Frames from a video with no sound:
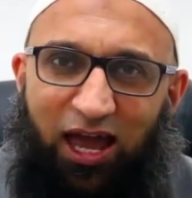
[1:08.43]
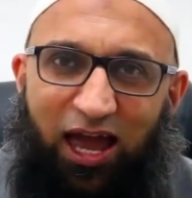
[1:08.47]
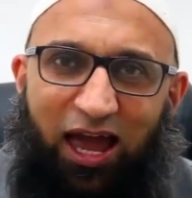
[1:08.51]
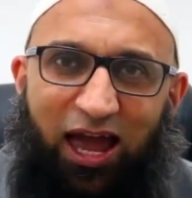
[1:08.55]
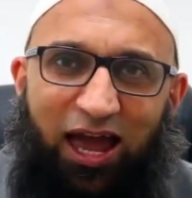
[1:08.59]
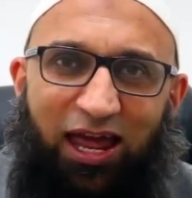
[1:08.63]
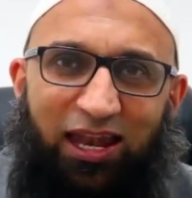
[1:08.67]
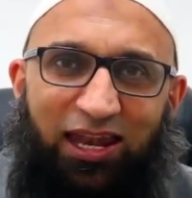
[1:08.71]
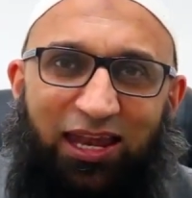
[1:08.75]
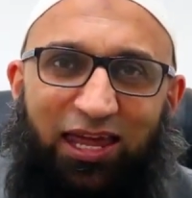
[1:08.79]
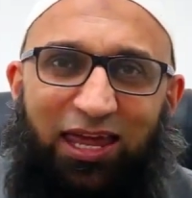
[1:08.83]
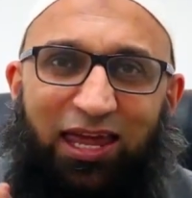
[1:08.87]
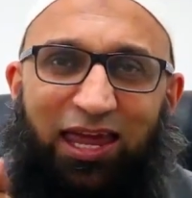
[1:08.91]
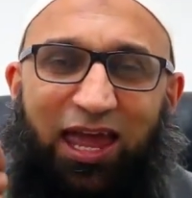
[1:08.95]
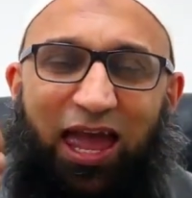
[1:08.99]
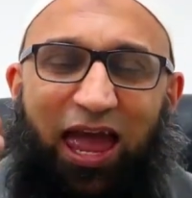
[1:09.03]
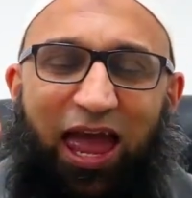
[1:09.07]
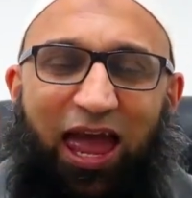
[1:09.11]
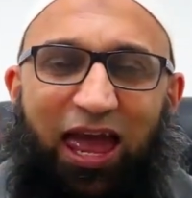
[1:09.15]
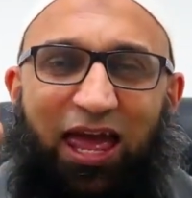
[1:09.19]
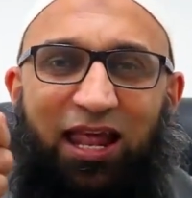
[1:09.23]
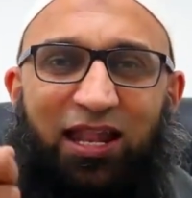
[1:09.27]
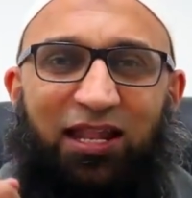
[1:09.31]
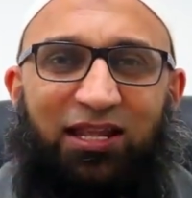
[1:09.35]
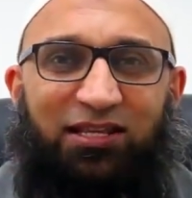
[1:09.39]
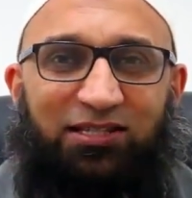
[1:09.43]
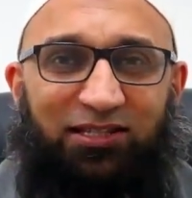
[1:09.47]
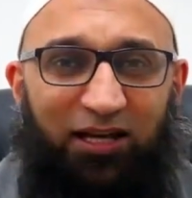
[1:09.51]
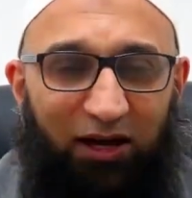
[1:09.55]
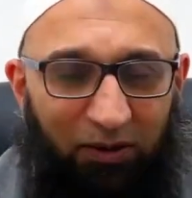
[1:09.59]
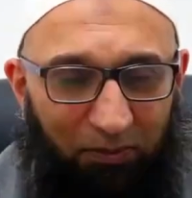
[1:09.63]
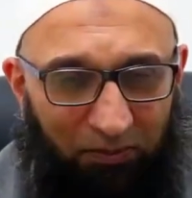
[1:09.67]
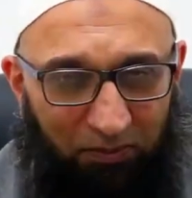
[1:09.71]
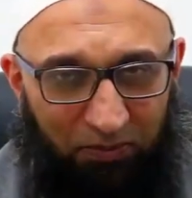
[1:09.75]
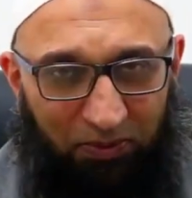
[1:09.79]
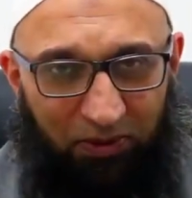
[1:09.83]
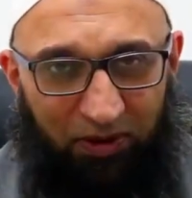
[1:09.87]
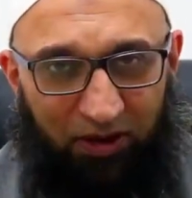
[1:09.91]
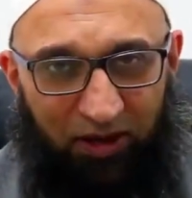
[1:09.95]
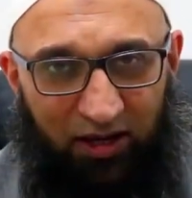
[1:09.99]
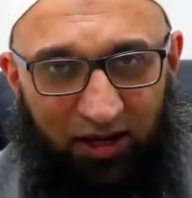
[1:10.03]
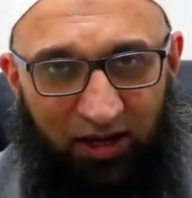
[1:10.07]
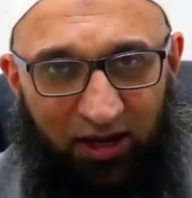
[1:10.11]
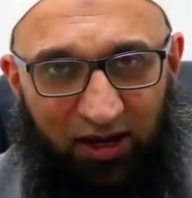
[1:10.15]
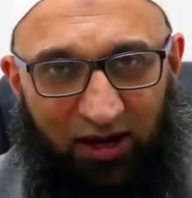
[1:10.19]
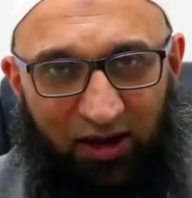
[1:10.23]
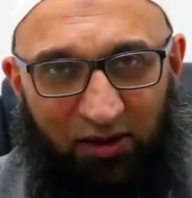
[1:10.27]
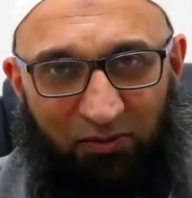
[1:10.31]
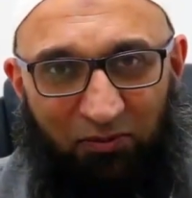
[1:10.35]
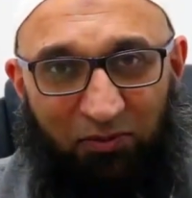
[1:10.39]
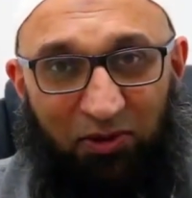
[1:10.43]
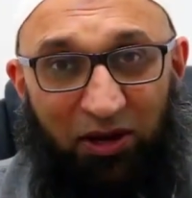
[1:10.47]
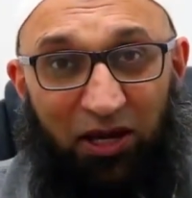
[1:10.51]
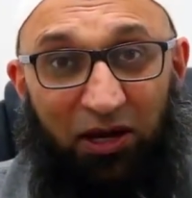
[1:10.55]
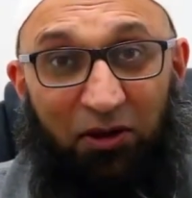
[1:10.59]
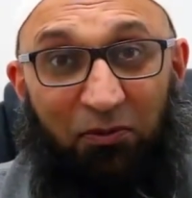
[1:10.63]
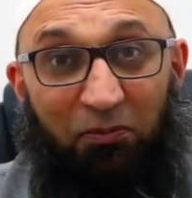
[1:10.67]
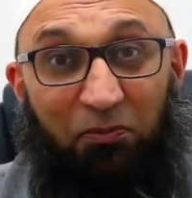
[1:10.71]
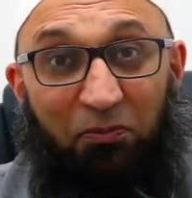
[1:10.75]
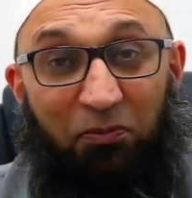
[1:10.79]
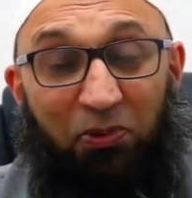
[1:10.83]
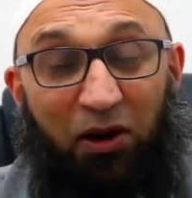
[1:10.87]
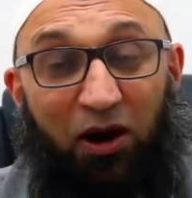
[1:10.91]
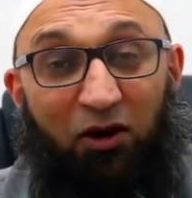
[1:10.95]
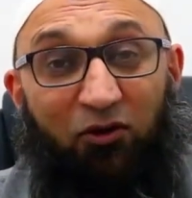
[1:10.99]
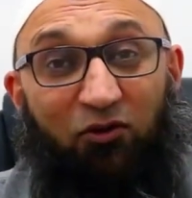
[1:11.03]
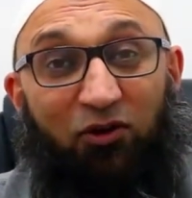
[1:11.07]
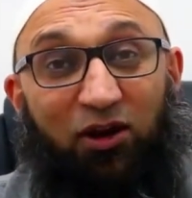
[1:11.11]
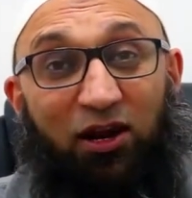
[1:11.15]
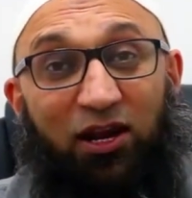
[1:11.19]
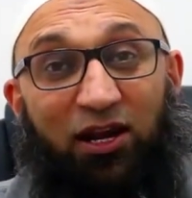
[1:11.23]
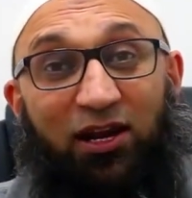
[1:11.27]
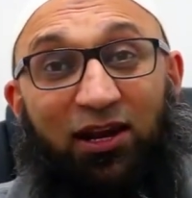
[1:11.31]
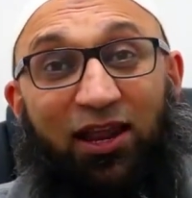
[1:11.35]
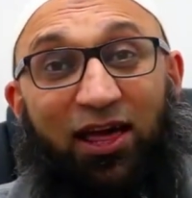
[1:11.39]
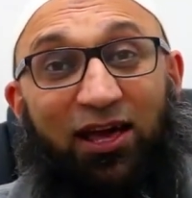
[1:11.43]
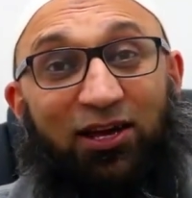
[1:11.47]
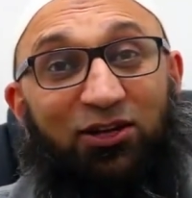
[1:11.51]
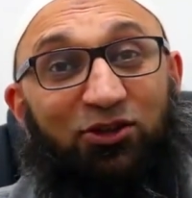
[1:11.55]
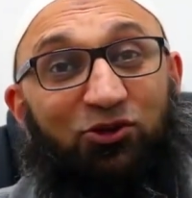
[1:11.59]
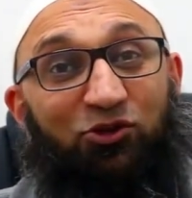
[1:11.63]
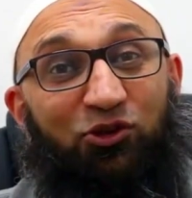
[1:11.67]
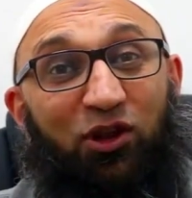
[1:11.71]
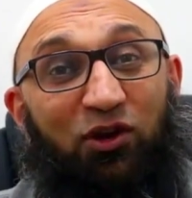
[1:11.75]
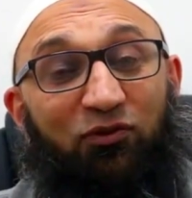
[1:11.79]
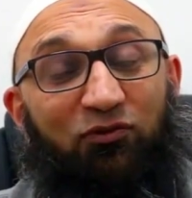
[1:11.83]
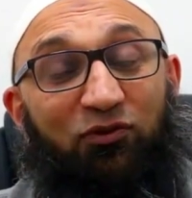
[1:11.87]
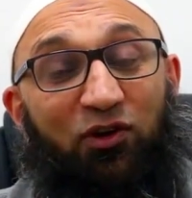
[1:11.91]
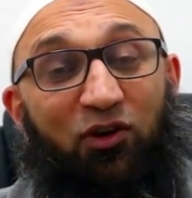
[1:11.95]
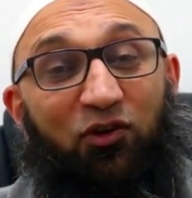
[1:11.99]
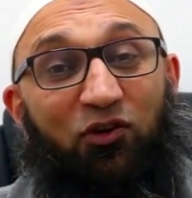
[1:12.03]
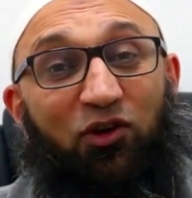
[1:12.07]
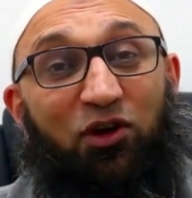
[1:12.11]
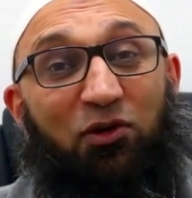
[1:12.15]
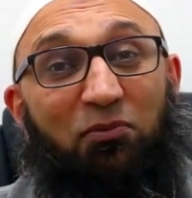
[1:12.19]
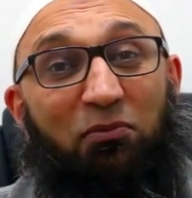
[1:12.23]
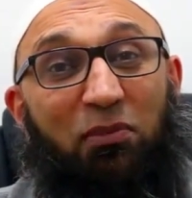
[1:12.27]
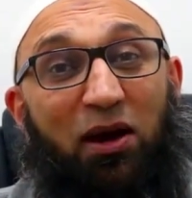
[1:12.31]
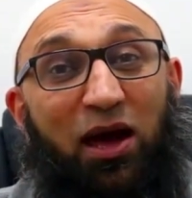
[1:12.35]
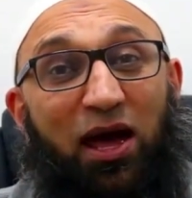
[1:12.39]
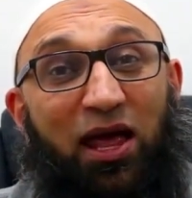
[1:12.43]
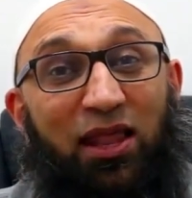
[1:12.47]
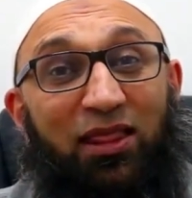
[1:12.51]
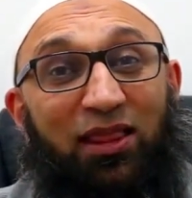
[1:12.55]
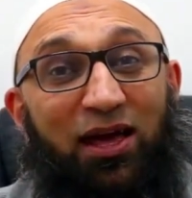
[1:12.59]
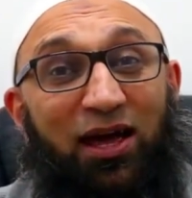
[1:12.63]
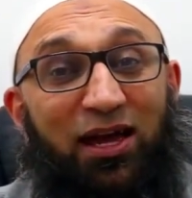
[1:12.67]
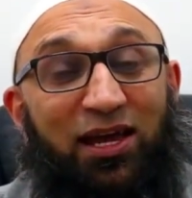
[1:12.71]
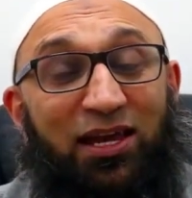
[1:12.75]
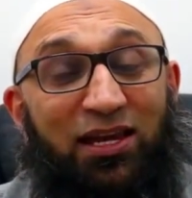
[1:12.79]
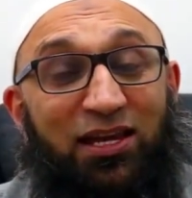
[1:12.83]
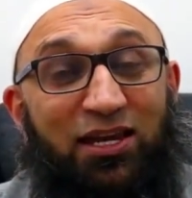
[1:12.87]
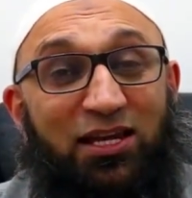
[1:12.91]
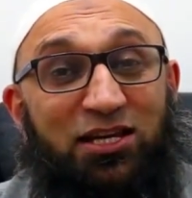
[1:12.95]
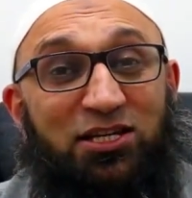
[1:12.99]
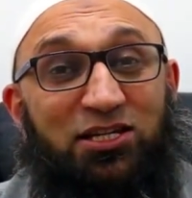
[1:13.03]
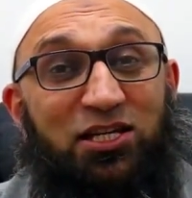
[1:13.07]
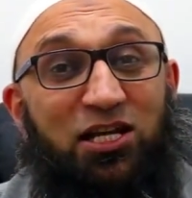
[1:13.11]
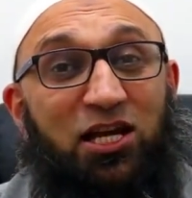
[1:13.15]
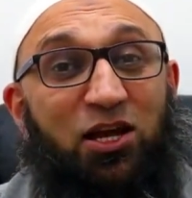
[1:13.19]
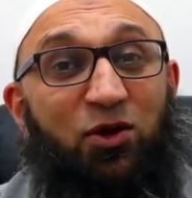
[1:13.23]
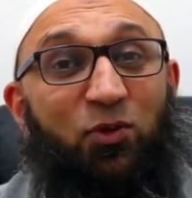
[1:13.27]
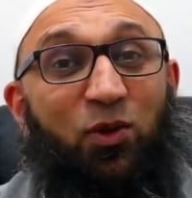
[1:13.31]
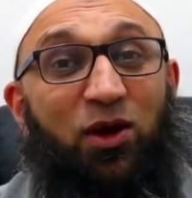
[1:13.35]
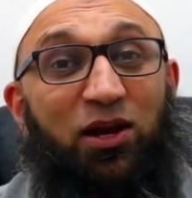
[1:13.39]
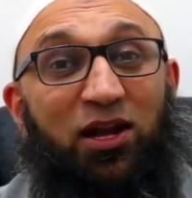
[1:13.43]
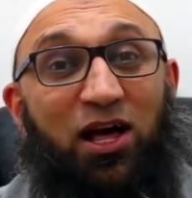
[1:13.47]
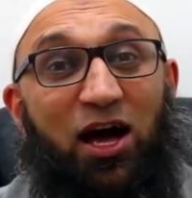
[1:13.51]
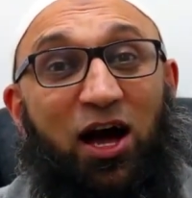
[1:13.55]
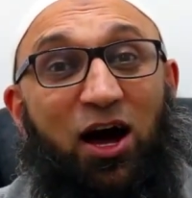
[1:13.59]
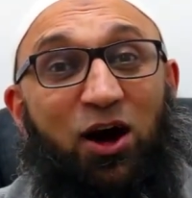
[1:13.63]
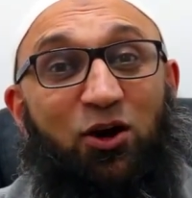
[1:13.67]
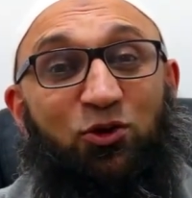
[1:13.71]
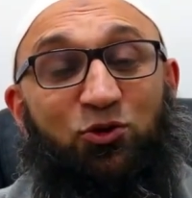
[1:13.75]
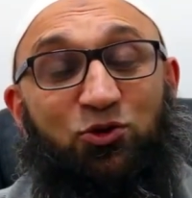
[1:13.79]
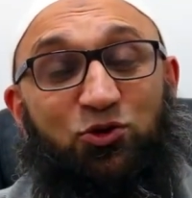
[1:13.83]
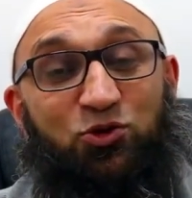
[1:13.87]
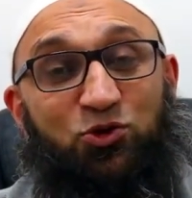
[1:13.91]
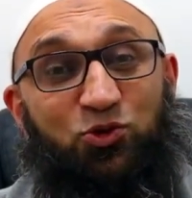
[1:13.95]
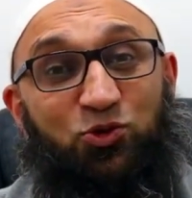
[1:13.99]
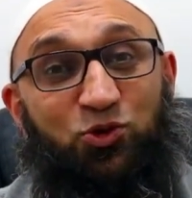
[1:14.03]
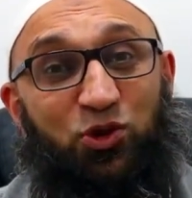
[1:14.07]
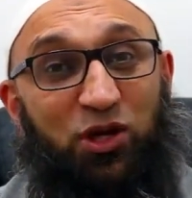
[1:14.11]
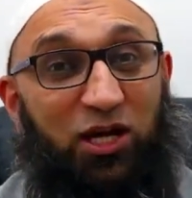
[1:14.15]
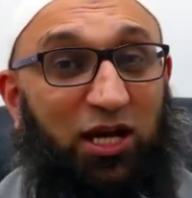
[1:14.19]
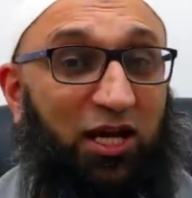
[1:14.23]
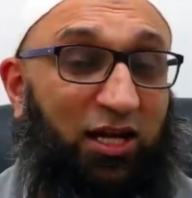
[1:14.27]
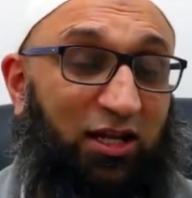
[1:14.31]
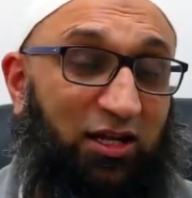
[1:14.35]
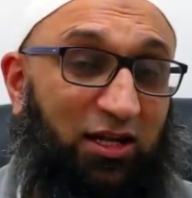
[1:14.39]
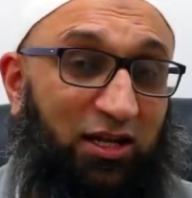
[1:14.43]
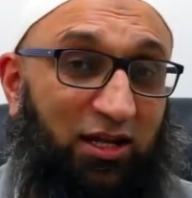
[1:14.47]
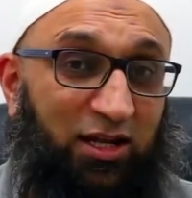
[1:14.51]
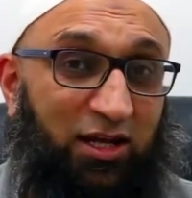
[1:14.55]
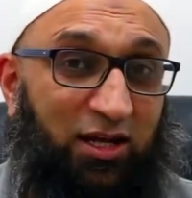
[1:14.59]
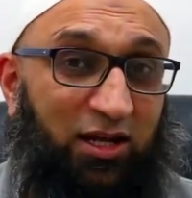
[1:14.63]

and he ends up being buried next to the very man that he initially went out to kill.